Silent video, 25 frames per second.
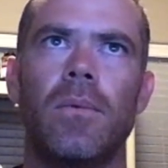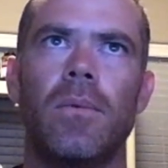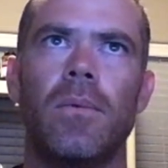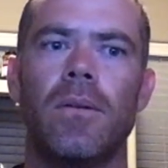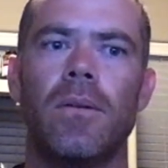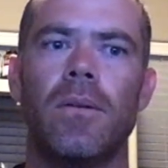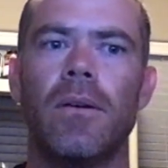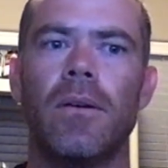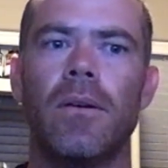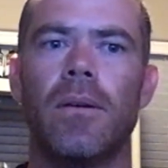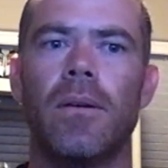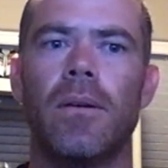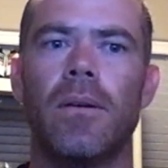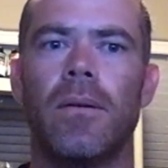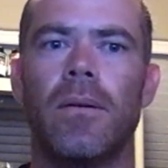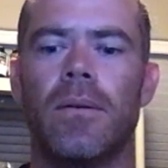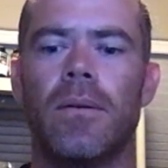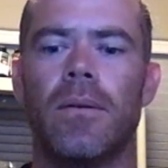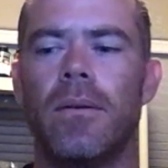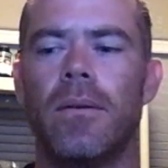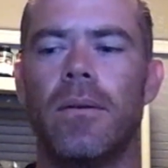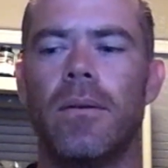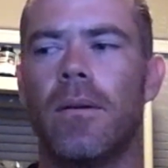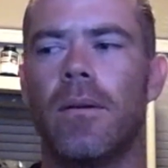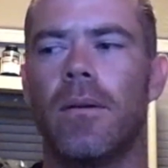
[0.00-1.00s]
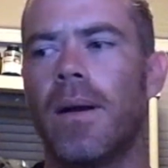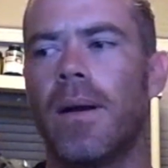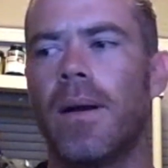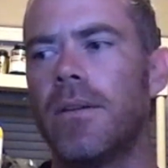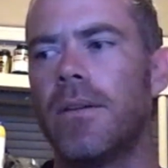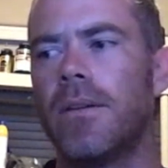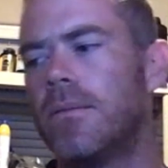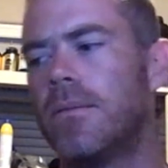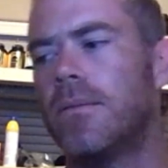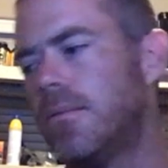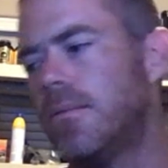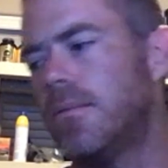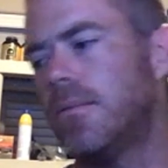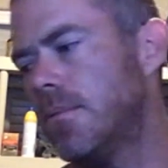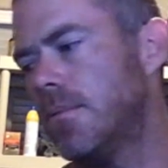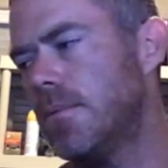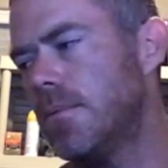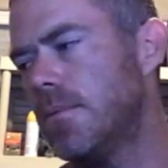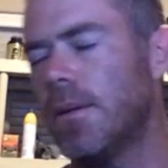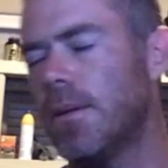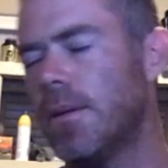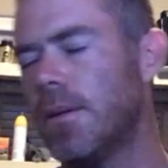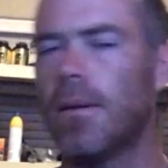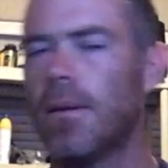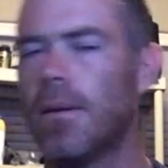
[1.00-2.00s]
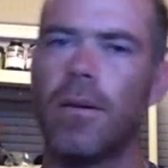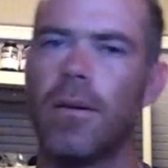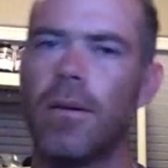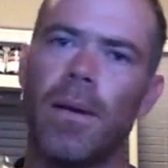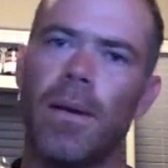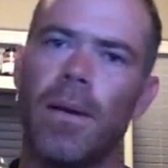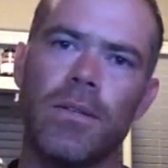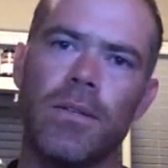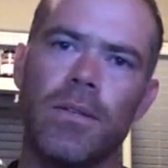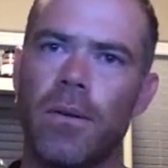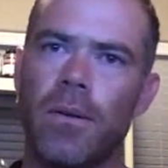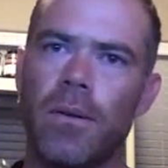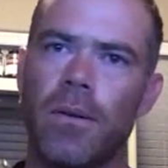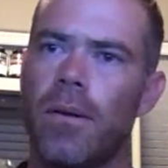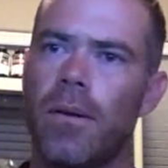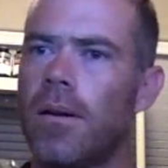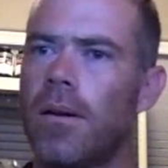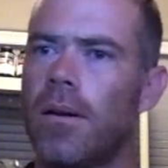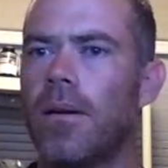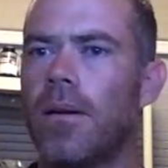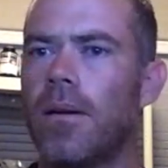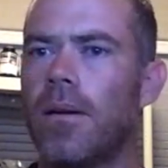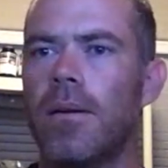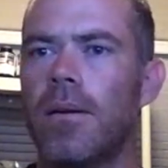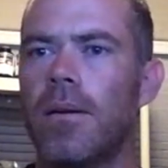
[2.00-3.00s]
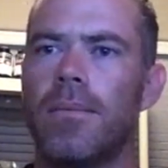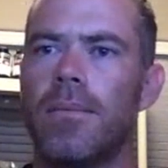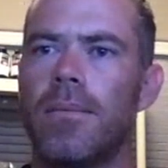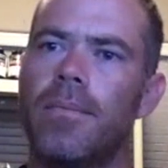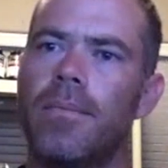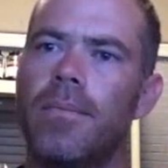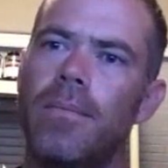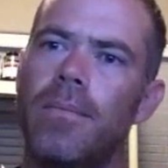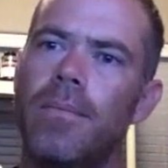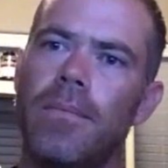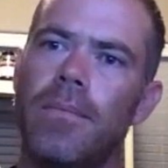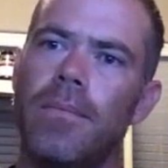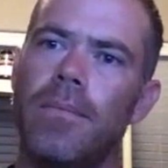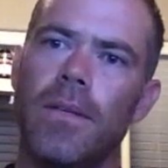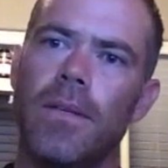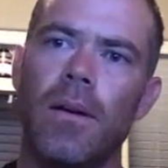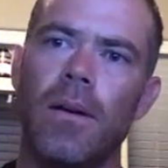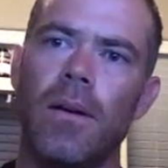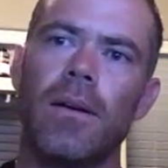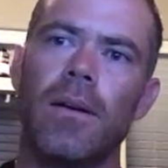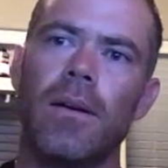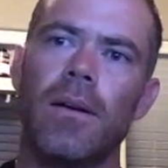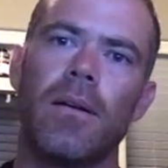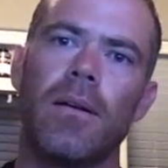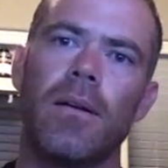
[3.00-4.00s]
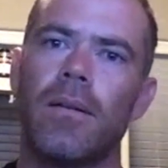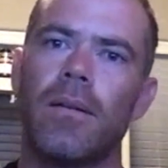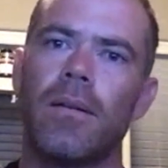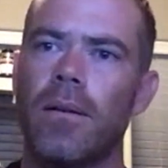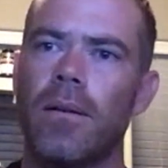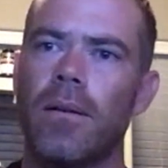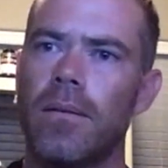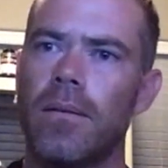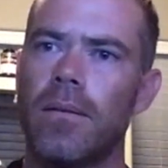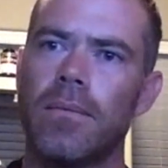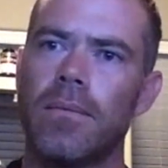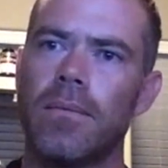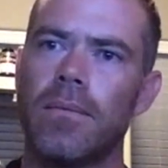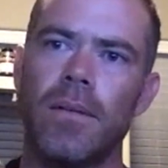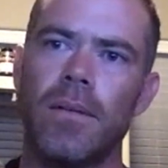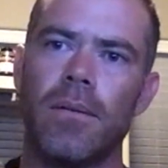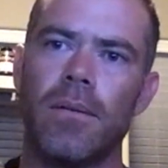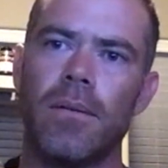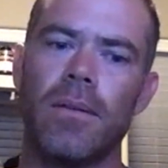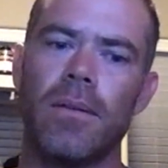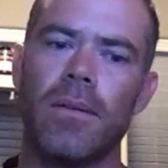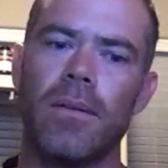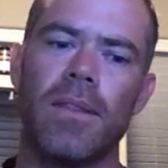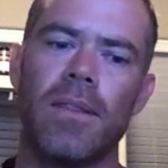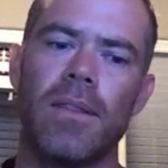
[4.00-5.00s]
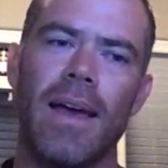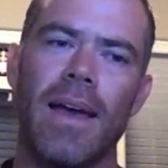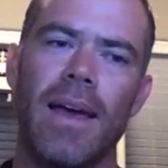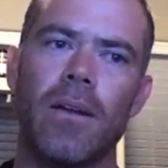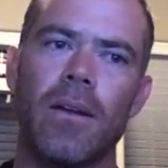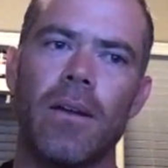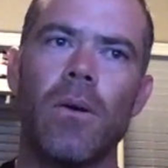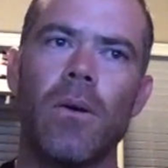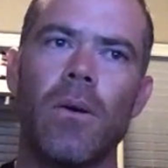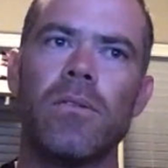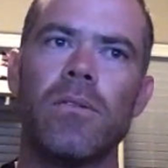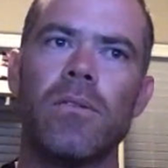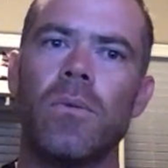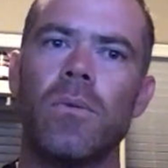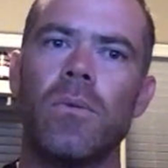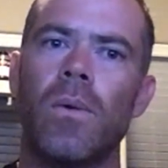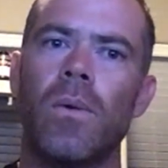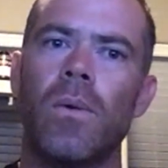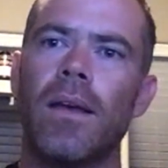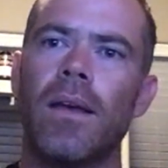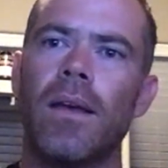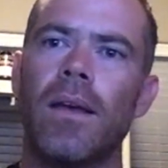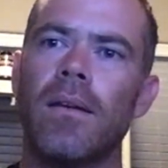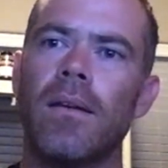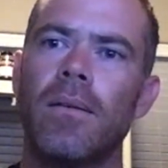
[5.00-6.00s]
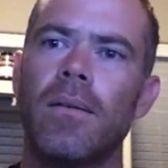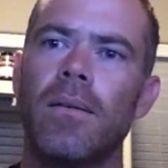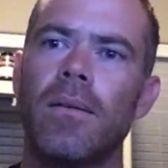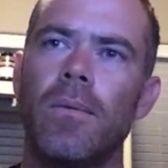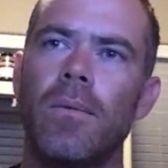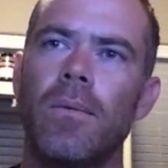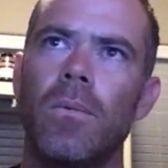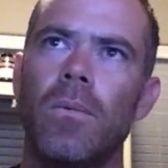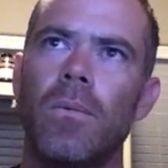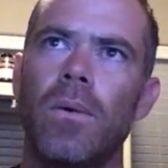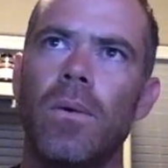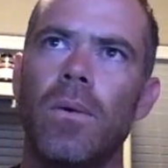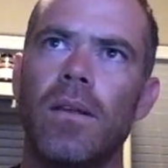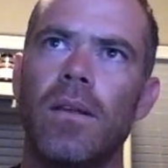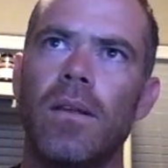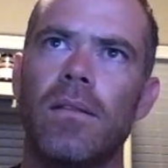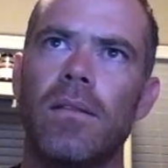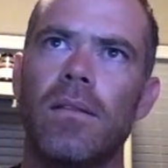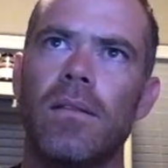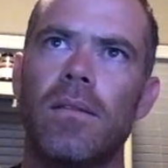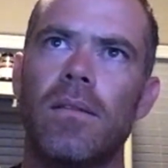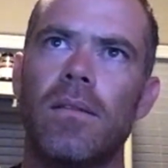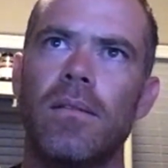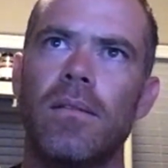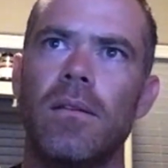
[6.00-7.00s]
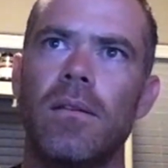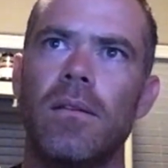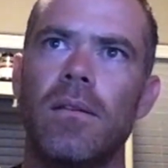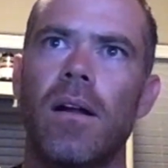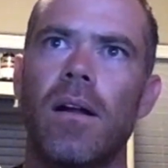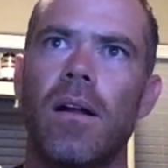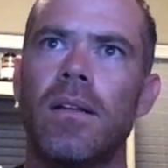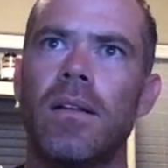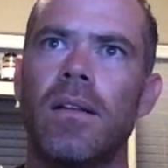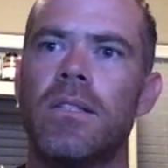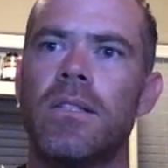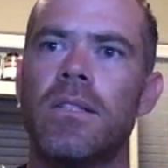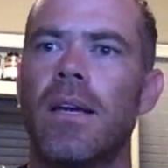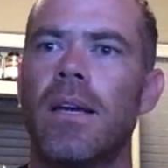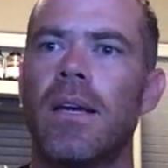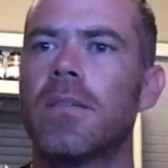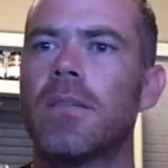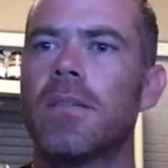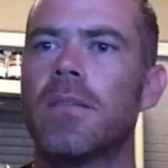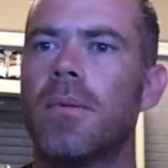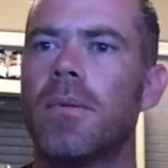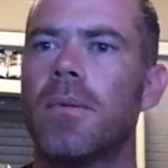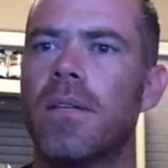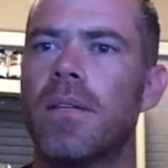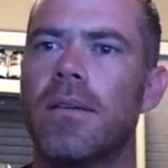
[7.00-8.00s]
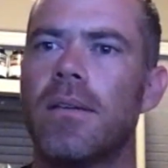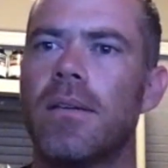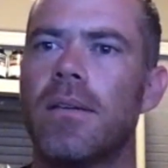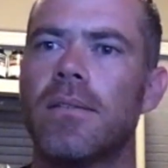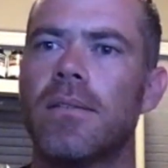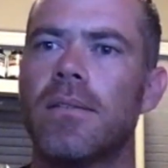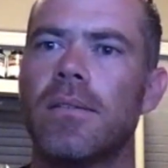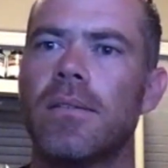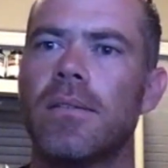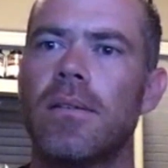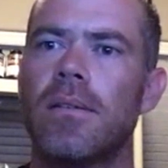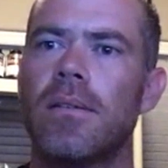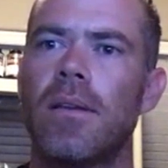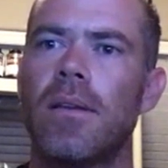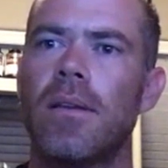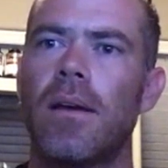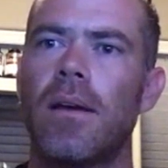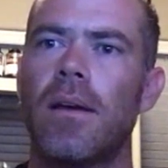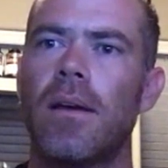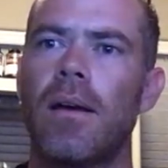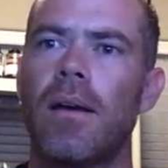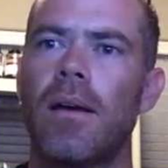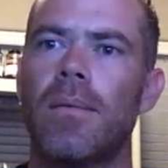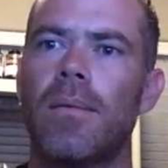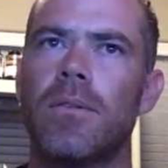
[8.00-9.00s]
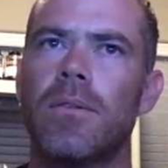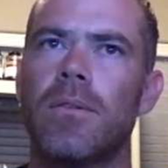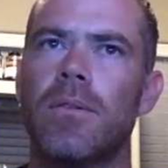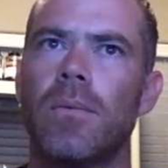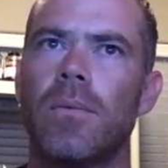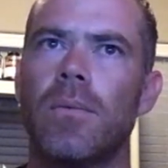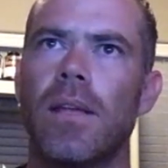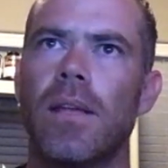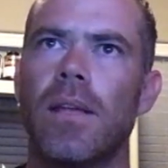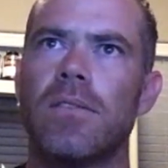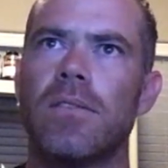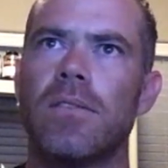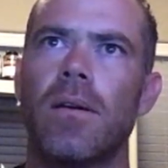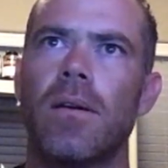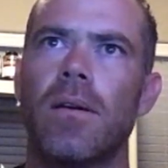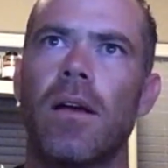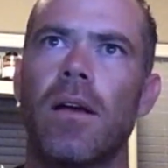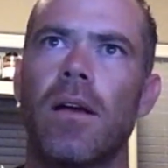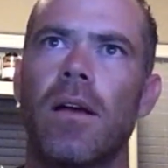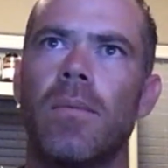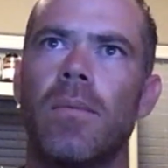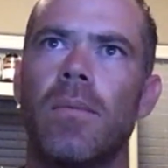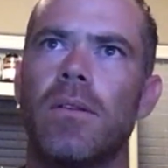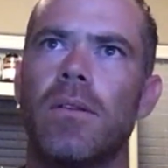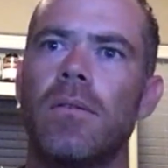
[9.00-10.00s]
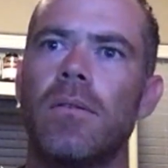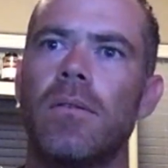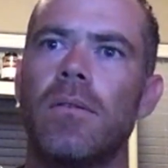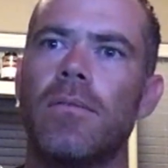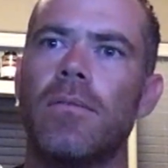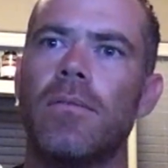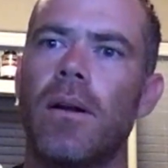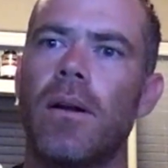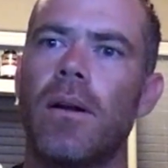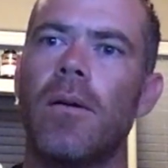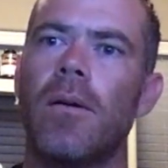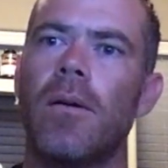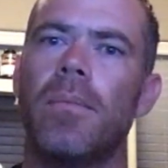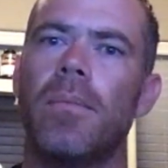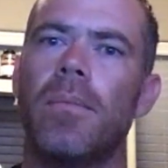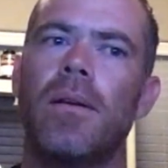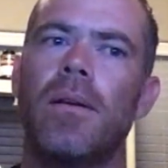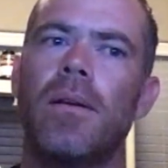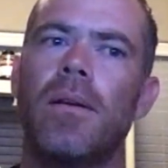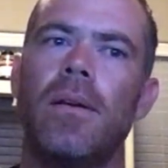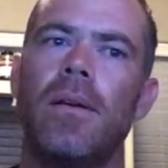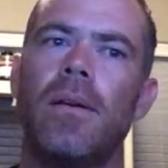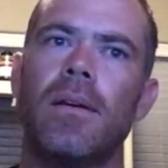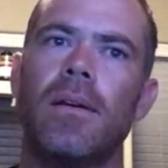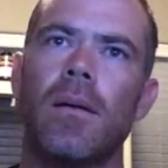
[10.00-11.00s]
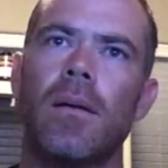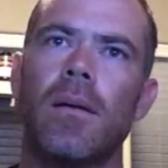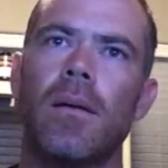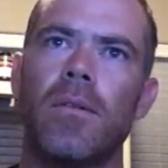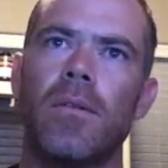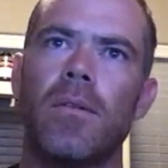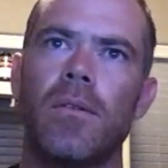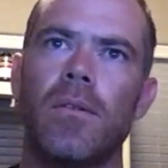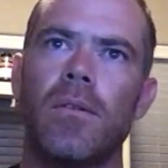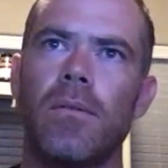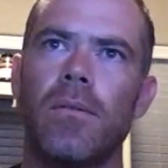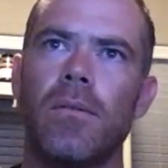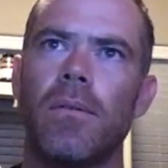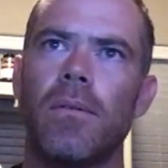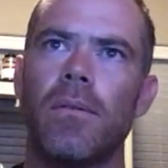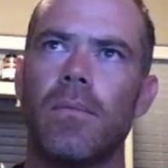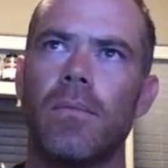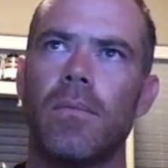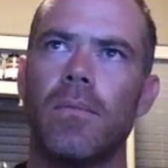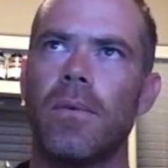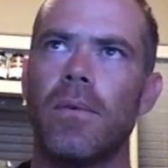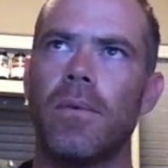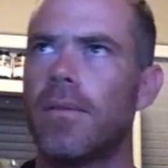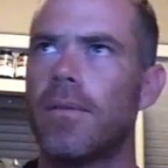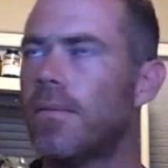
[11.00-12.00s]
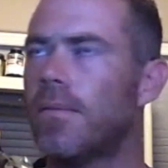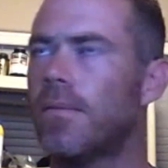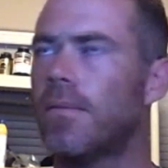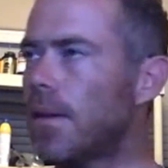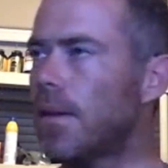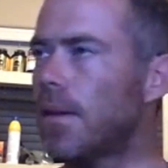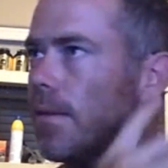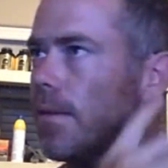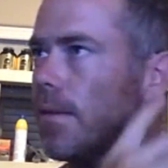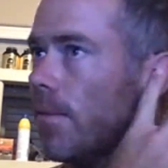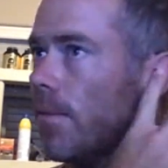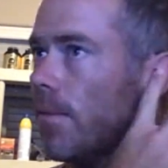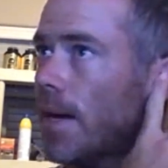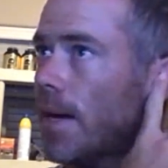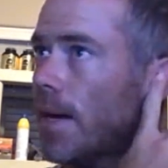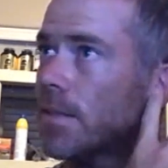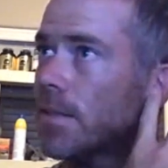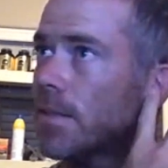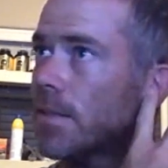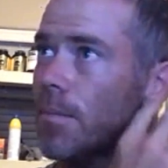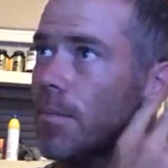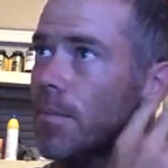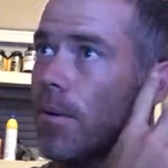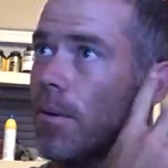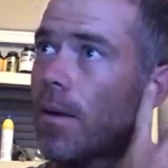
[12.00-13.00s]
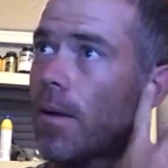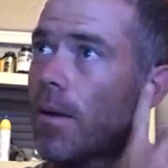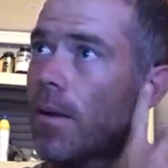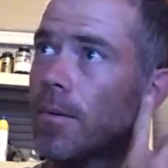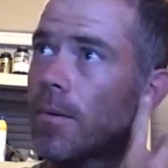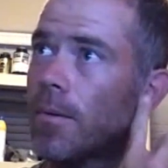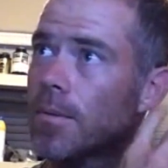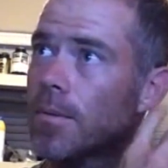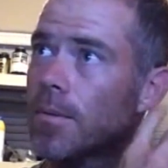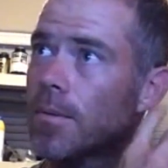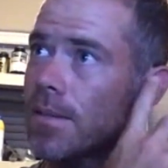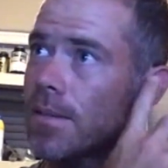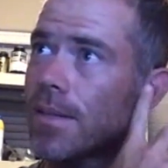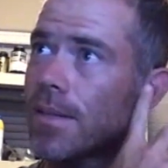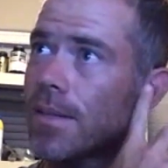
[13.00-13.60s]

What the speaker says: well, you're my junior, you're younger, you're that goes away with knowledge and expertise. So when they start coming to you for help, with advice and problems